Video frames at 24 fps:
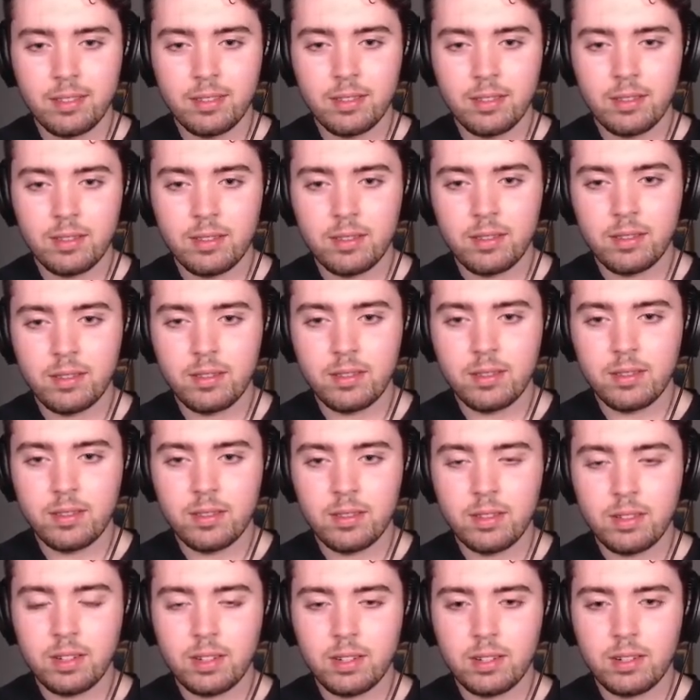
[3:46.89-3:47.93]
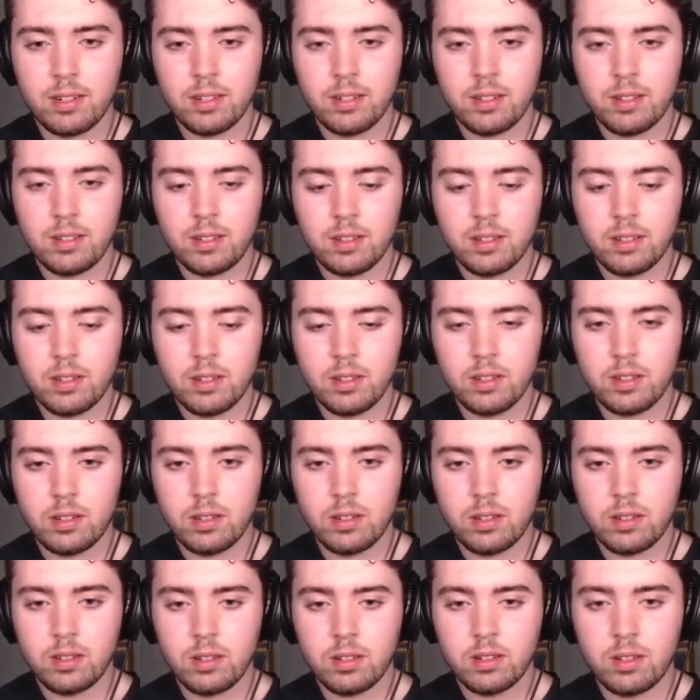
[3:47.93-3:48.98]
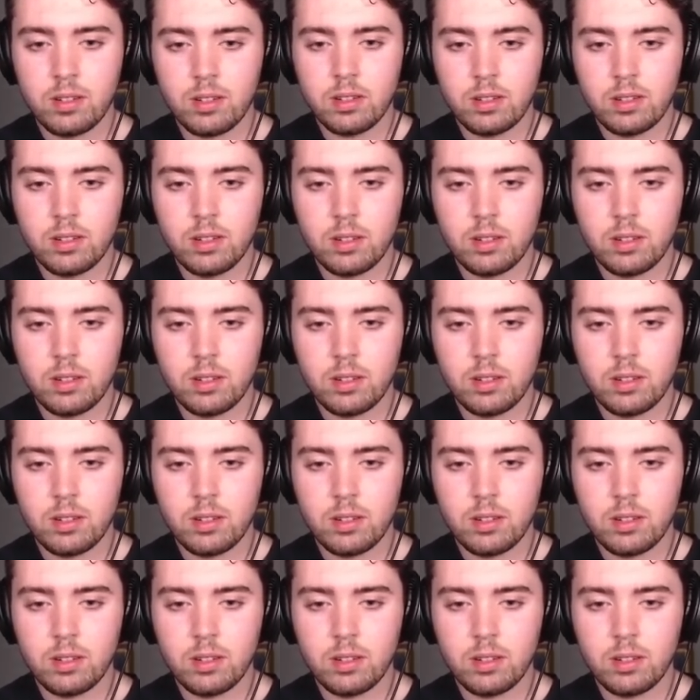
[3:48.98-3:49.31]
Nothing is said.